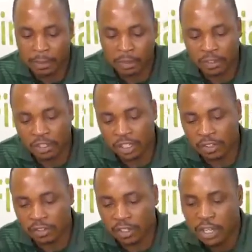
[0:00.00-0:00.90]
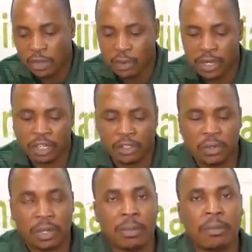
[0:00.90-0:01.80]
positions, we need
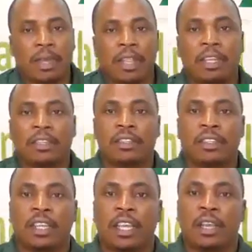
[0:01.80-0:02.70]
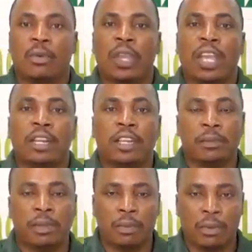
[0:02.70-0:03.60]
to remember that we are
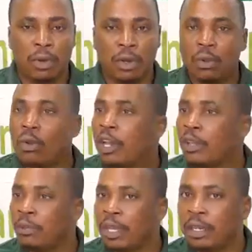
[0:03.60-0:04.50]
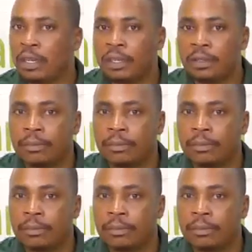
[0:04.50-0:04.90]
leading people who are human,